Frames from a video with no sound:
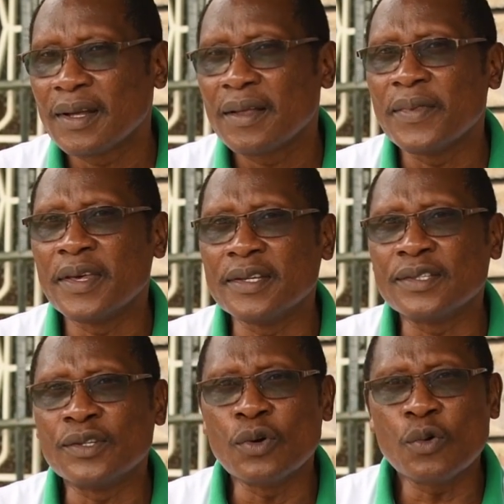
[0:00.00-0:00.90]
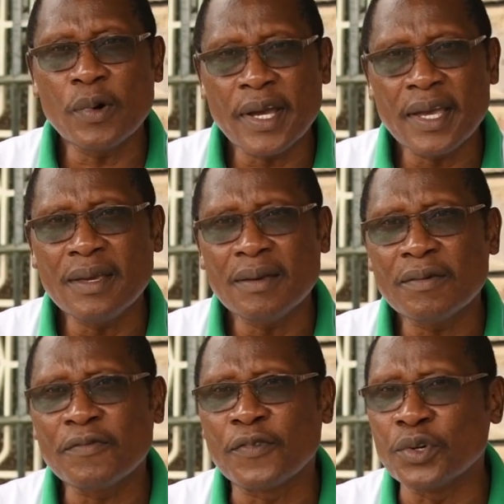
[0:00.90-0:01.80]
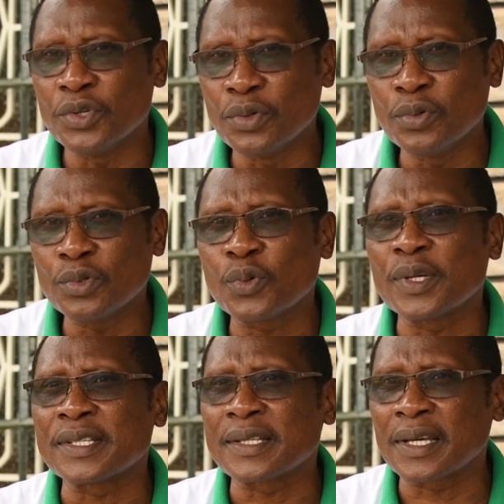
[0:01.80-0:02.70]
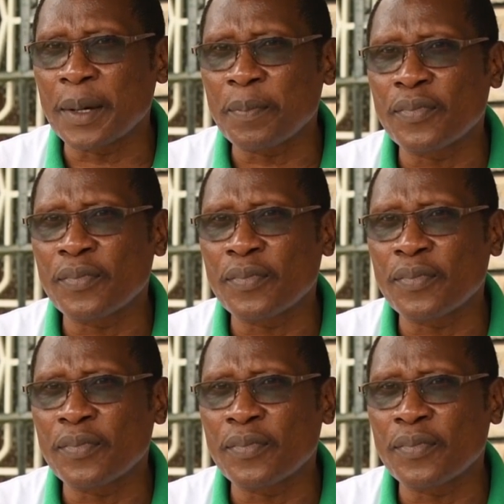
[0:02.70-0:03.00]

There is no way for you to escape